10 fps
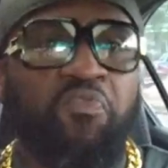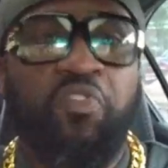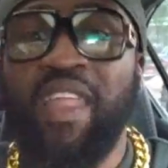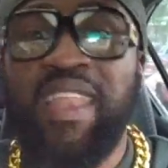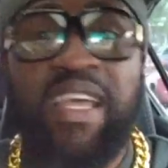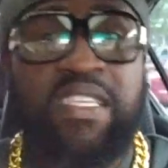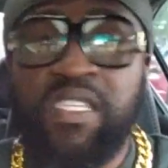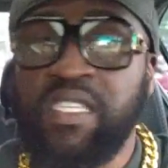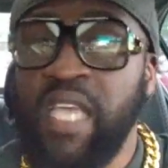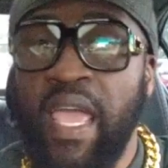Really
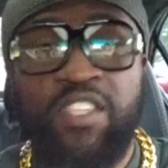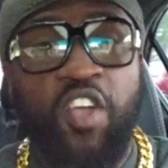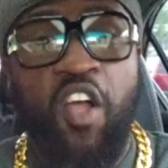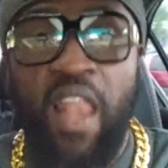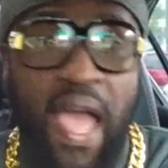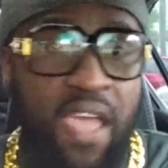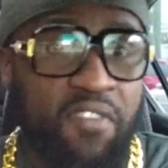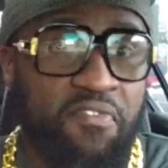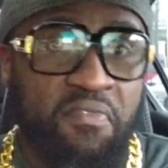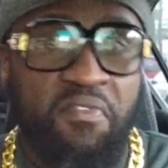doesn't change our
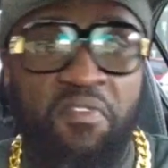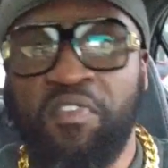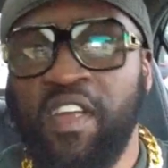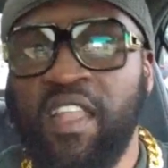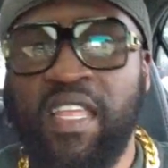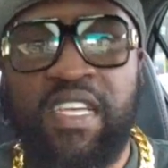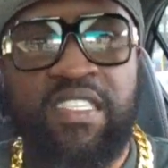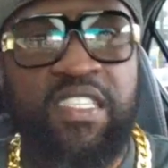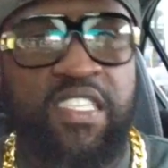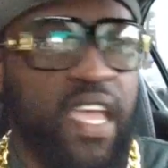life. Really
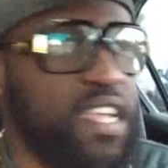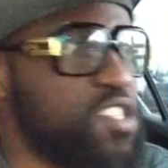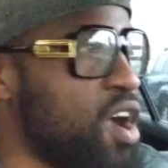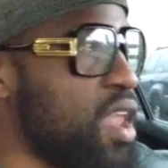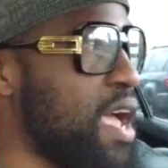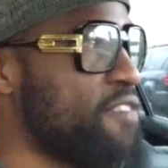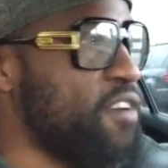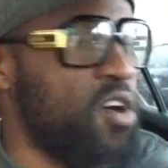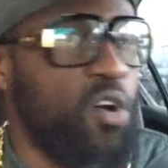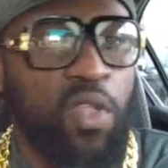doesn't change our life
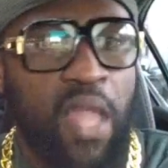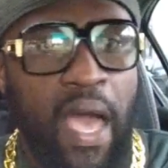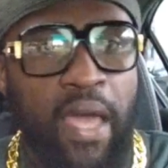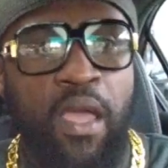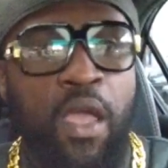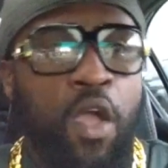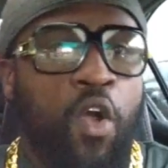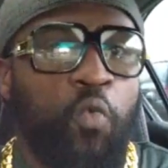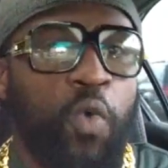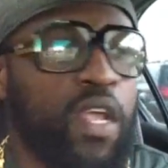a whole lot.
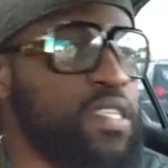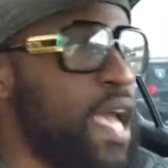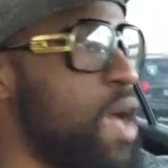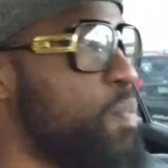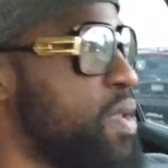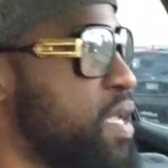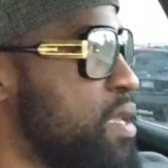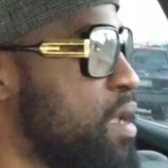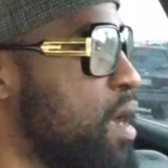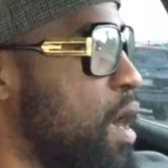What else happened
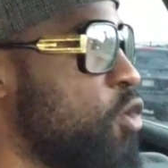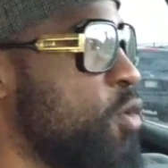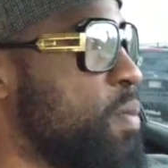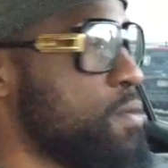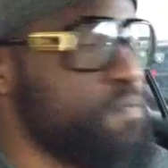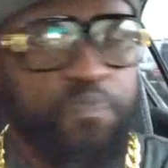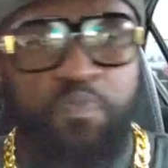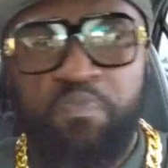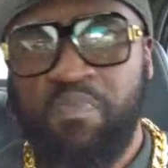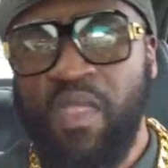in Uber?
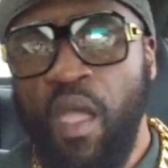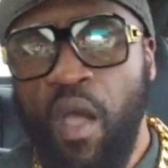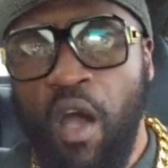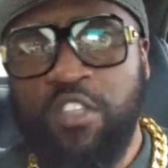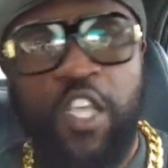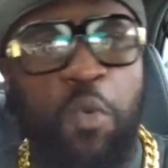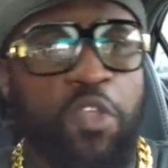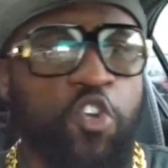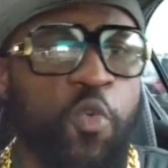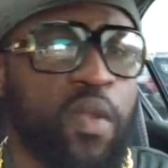also
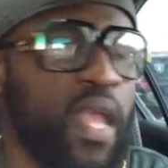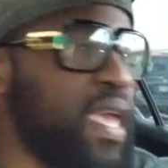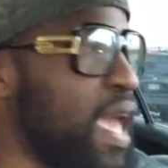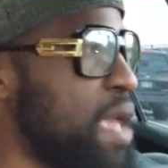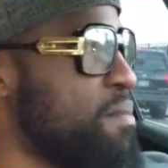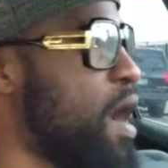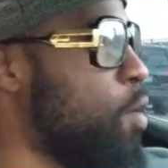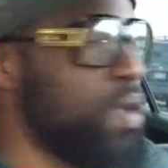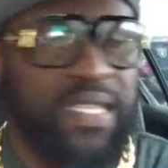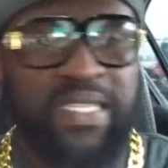with Uber, they came
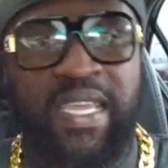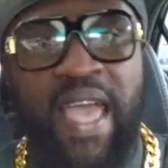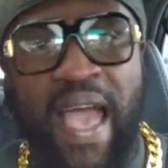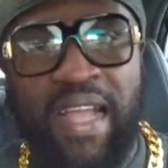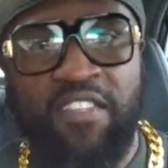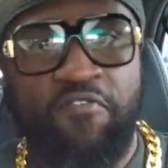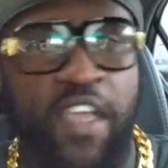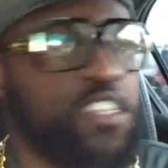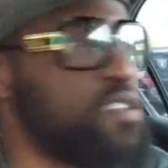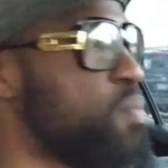out with a
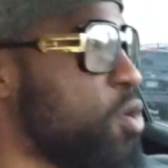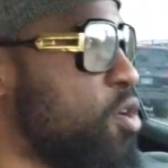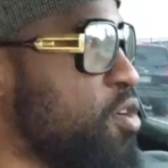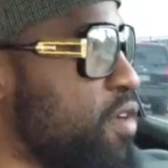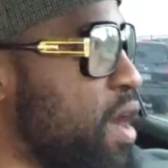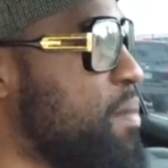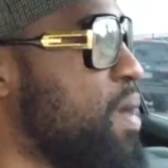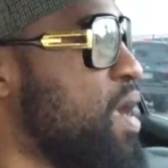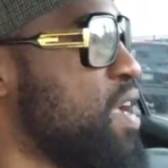deactivation program.